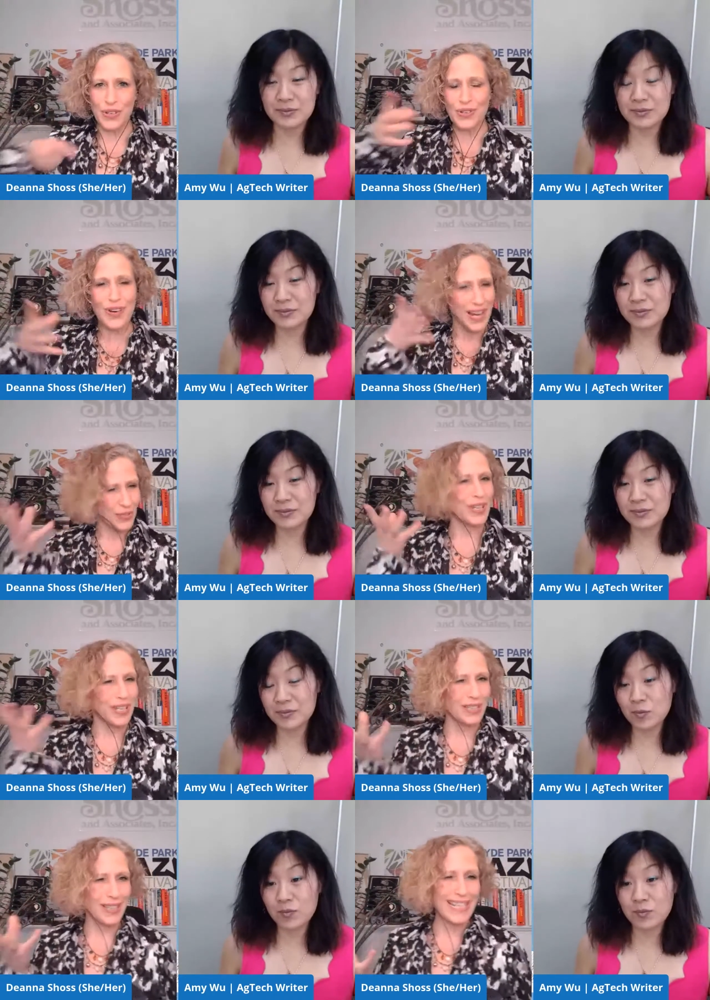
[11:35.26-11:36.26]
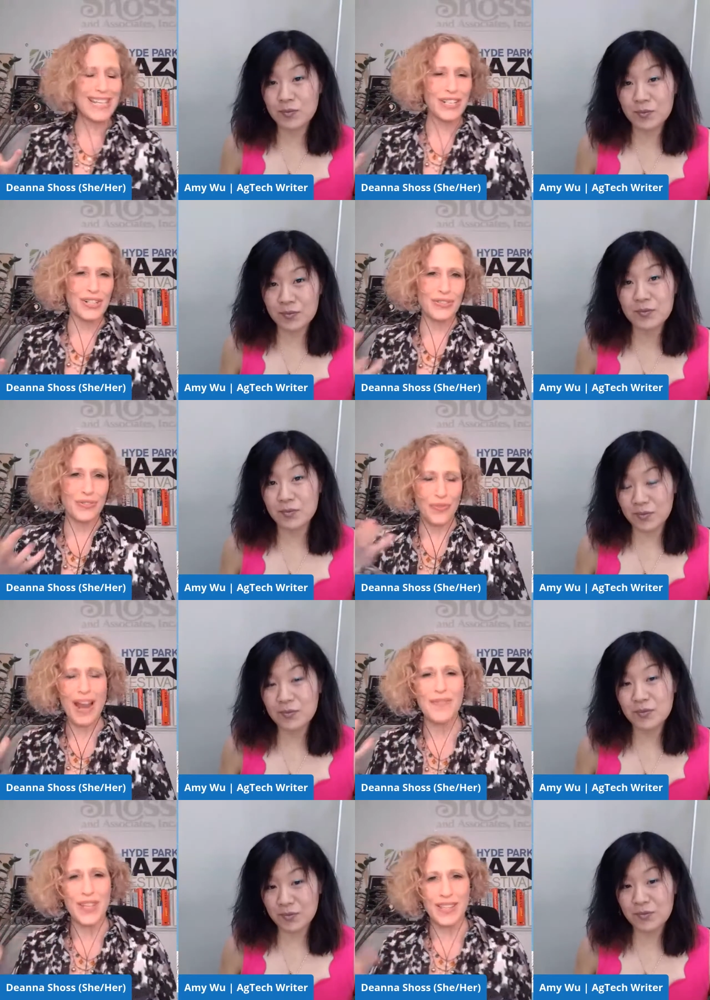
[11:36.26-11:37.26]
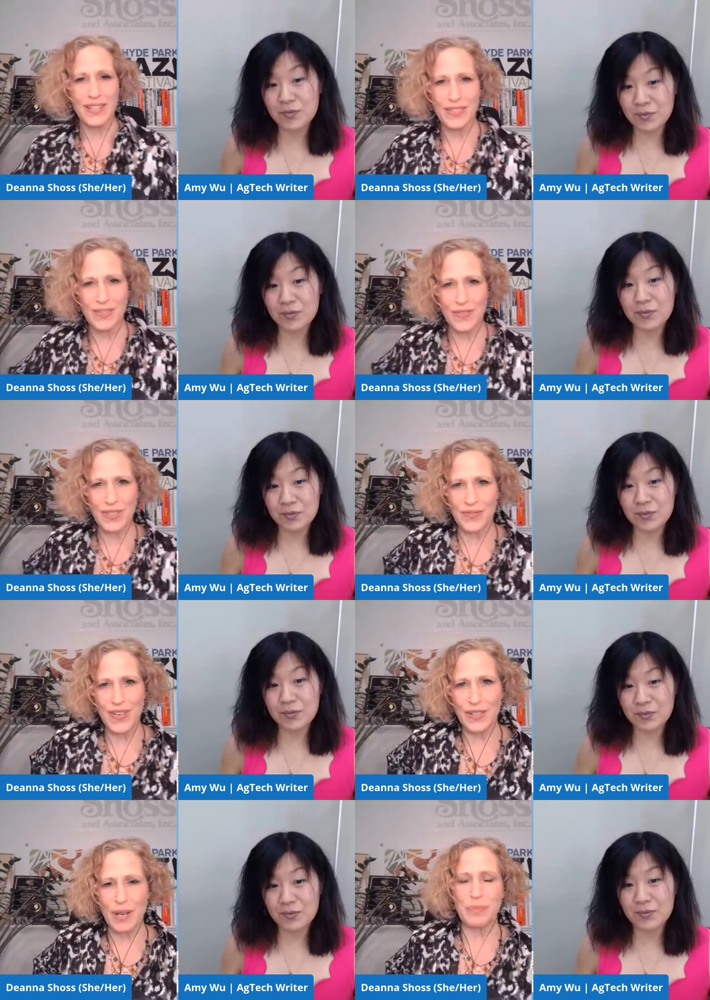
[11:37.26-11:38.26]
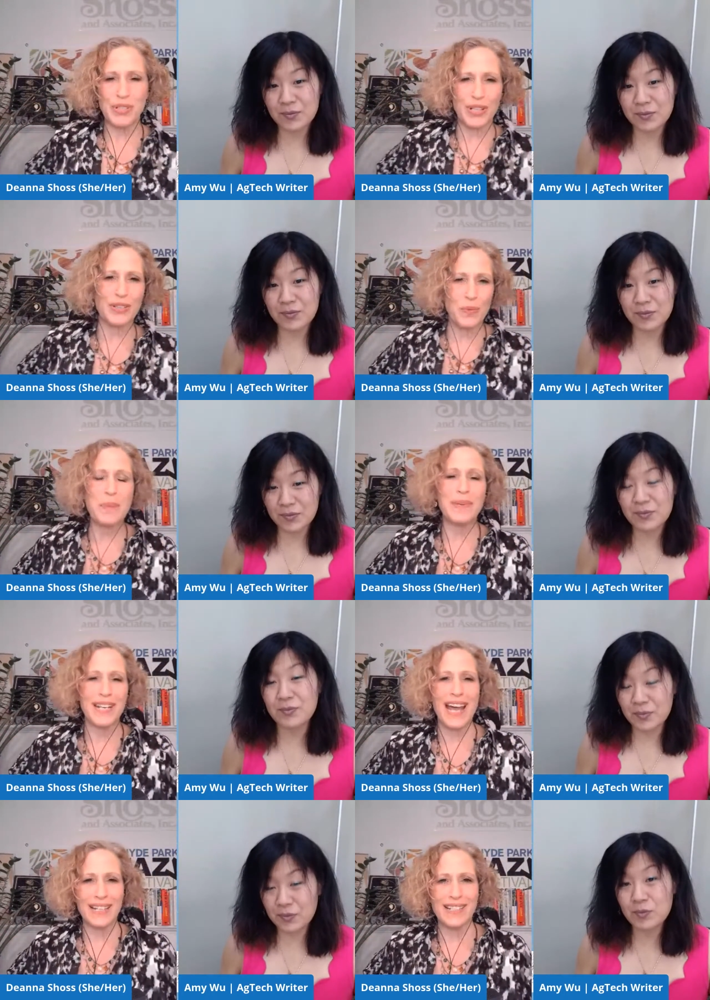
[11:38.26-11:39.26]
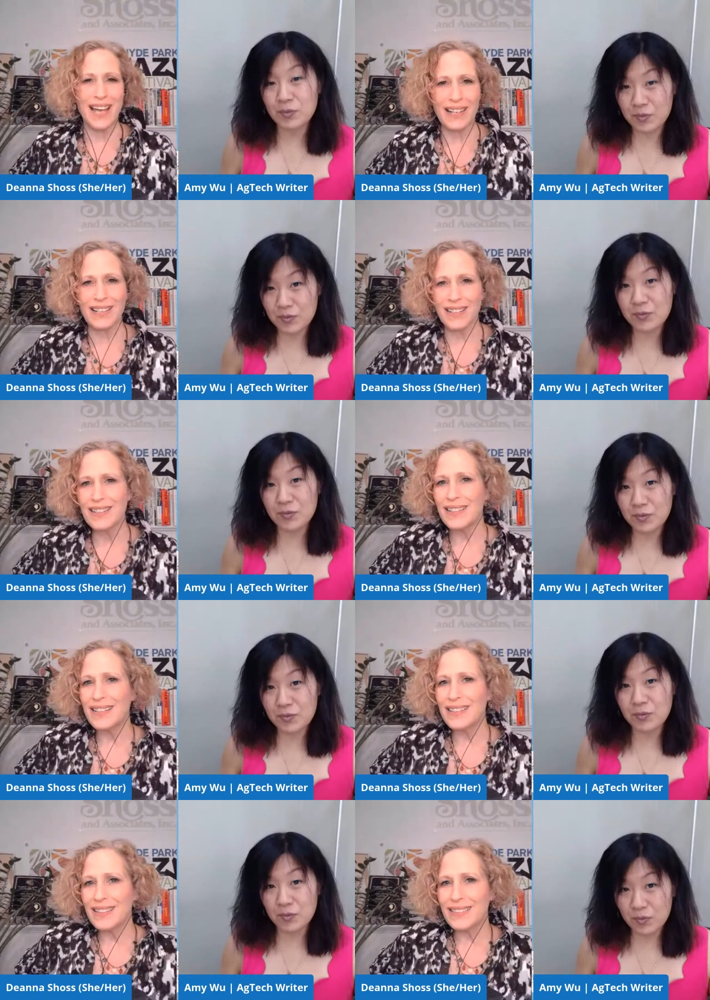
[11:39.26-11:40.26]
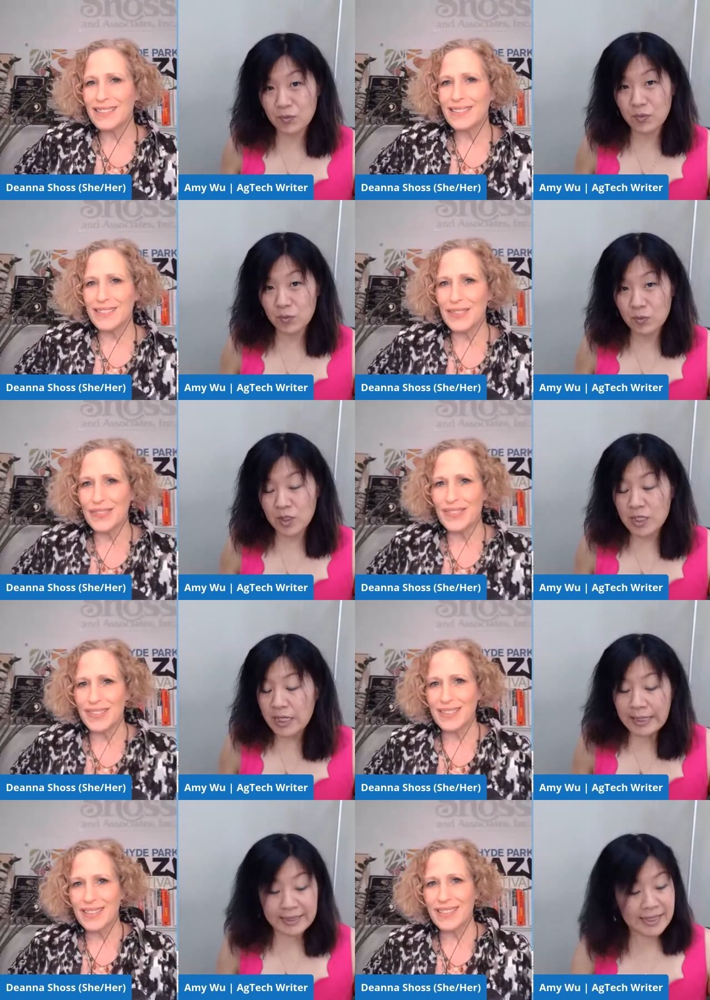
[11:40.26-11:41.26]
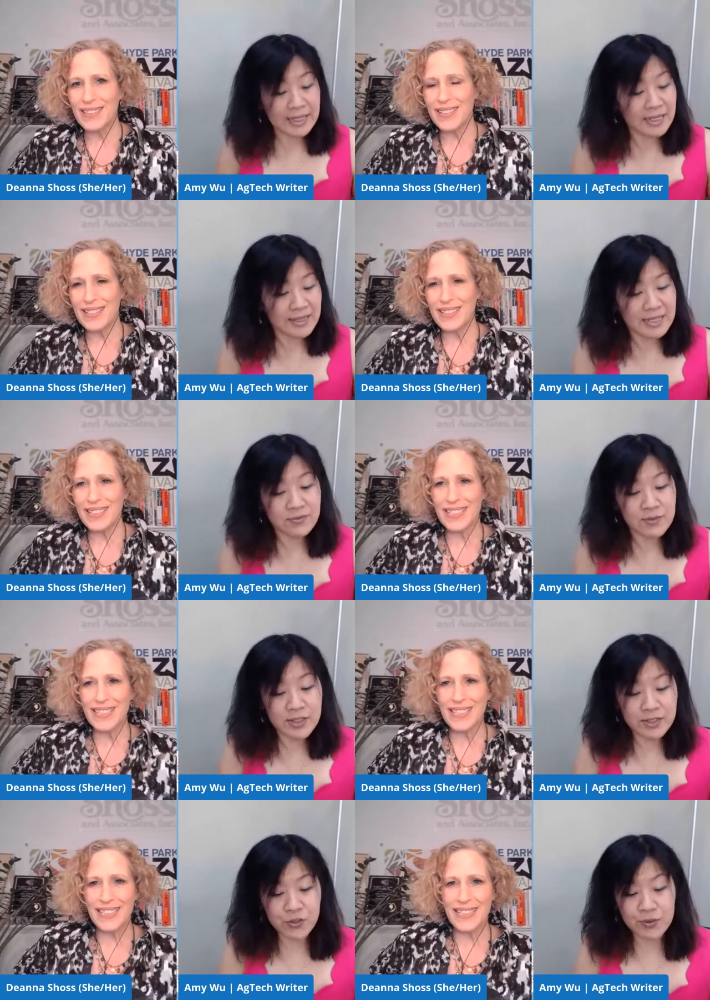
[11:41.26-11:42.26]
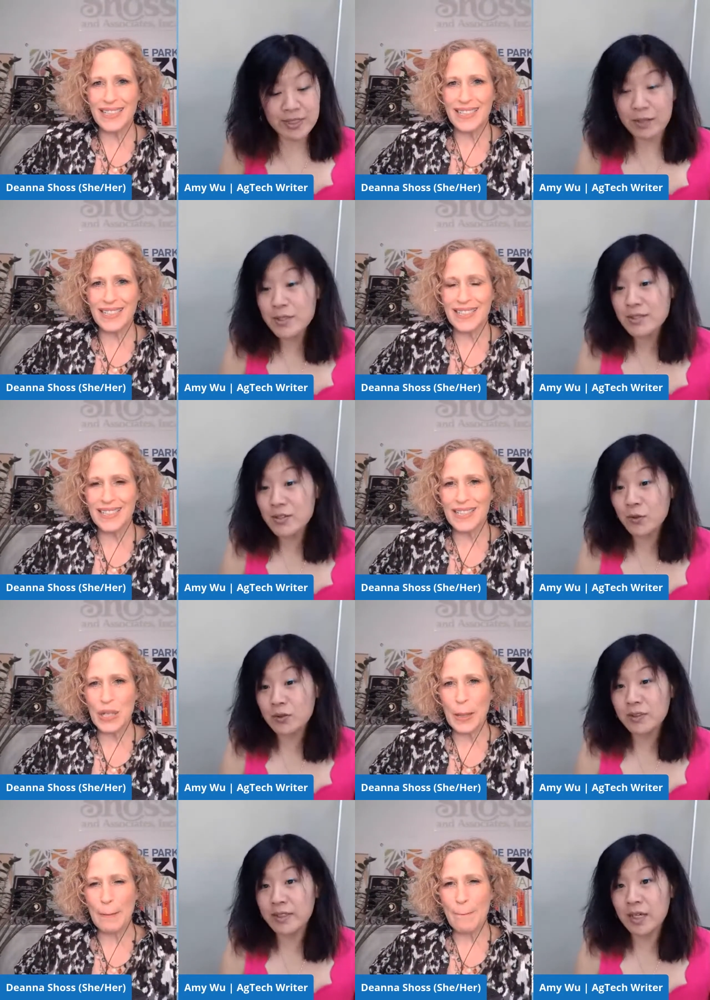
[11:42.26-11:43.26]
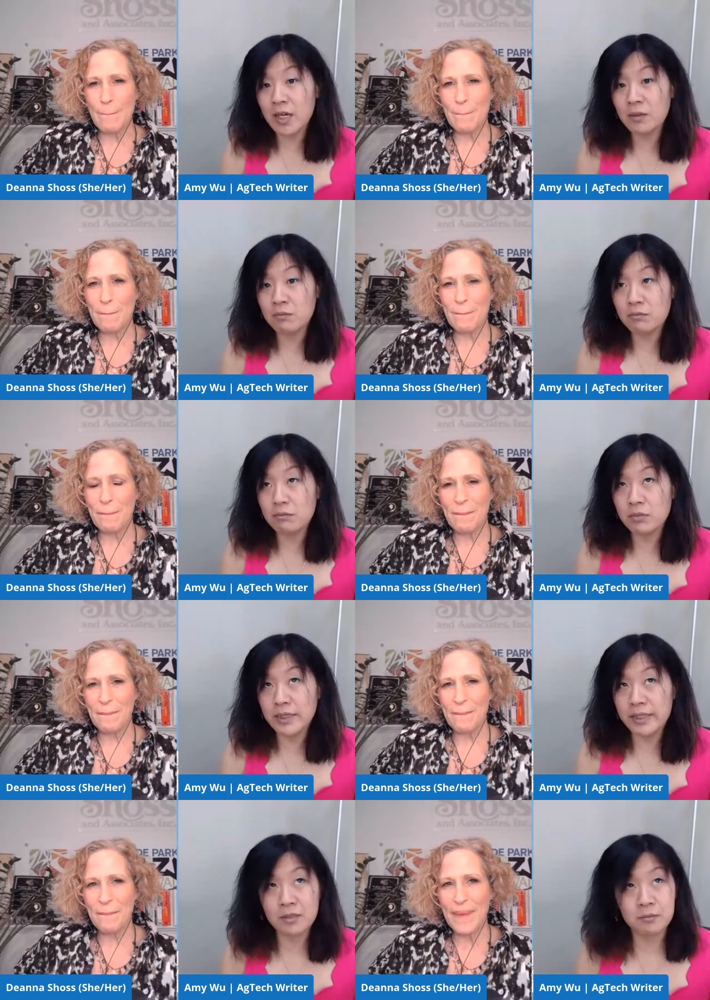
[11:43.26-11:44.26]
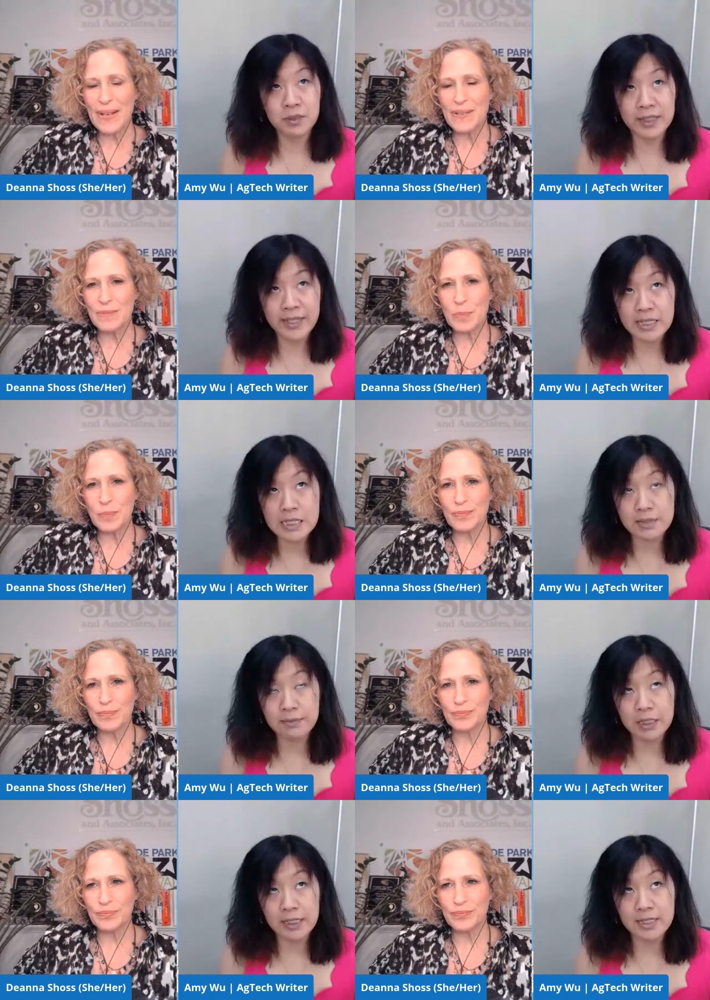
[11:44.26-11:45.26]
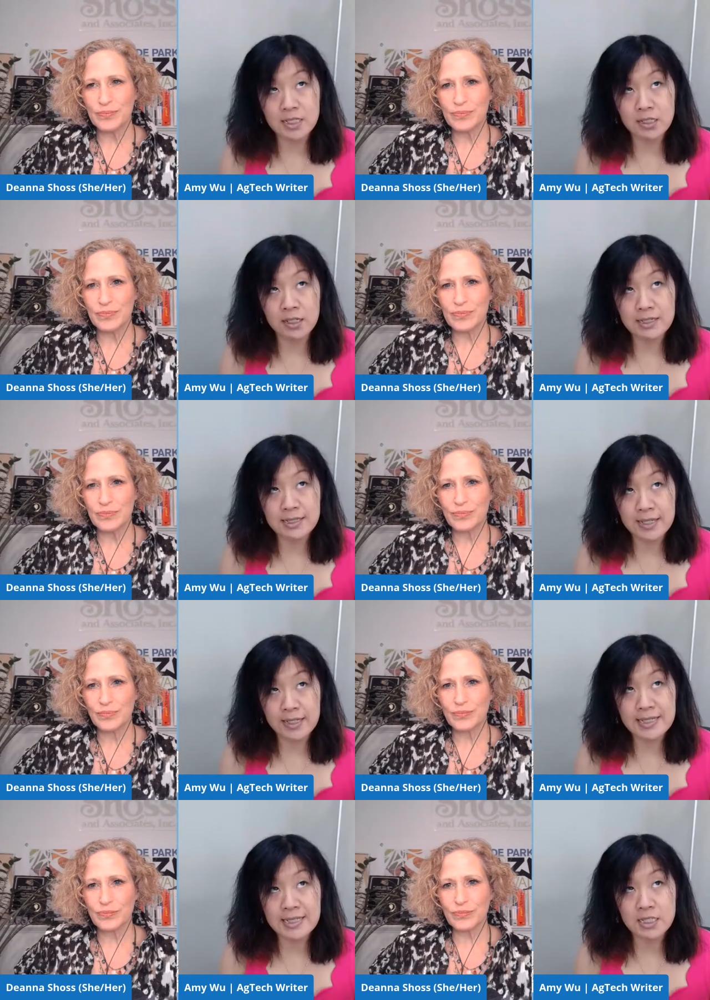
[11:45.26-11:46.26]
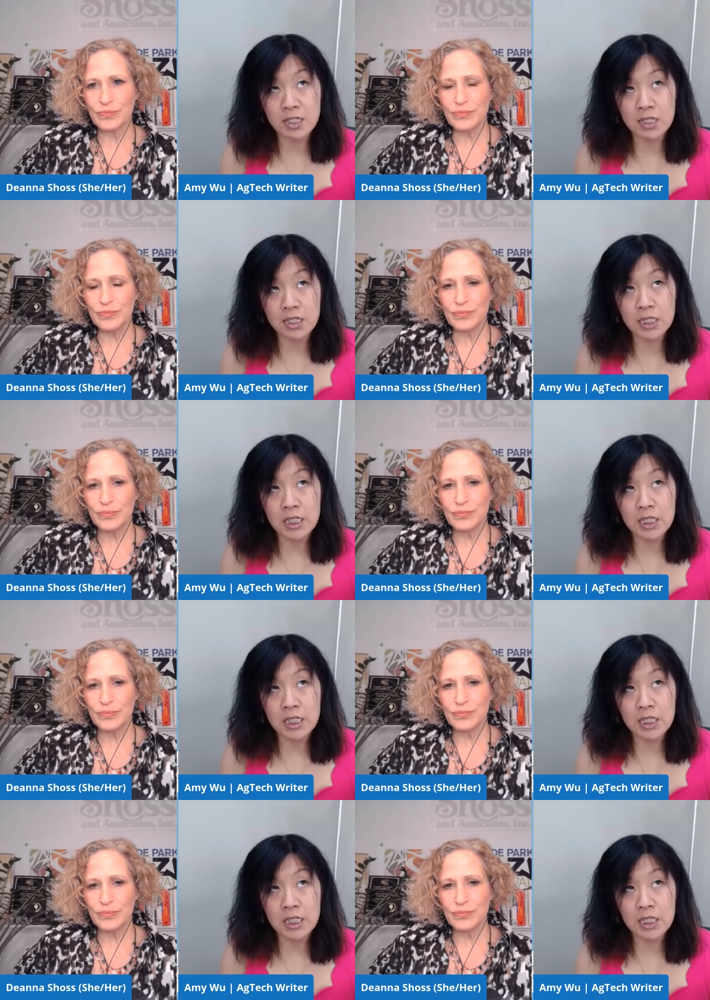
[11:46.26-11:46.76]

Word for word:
Speaker 1: you're actually a leader driving this this field and particularly women in ag tech. Oh.
Speaker 2: Yeah, that's very true. And that was totally um, really unplanned. I mean, like I saw said, I saw